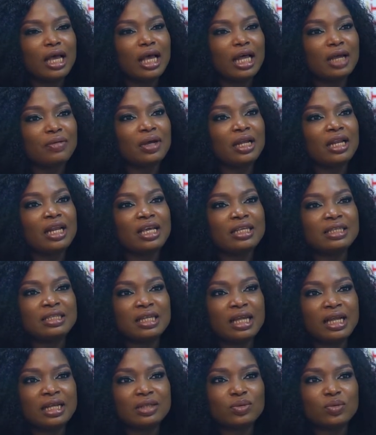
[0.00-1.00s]
I realized
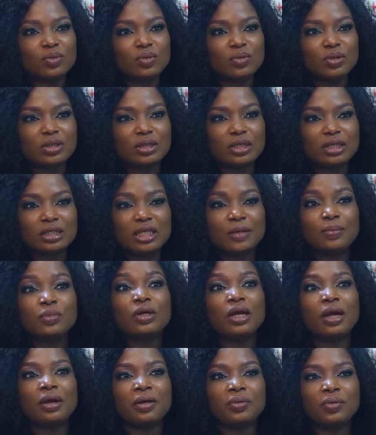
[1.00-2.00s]
that Ijebu
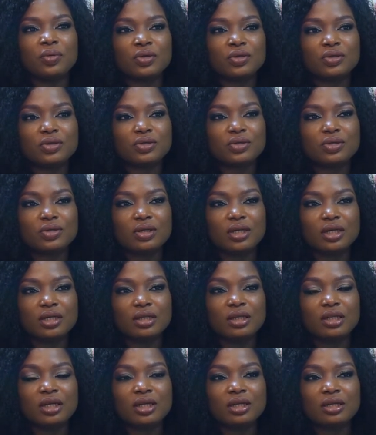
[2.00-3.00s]
garri was a
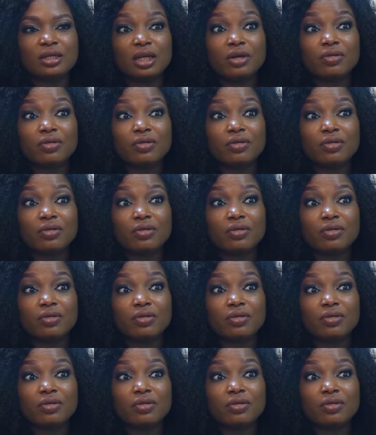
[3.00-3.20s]
thing,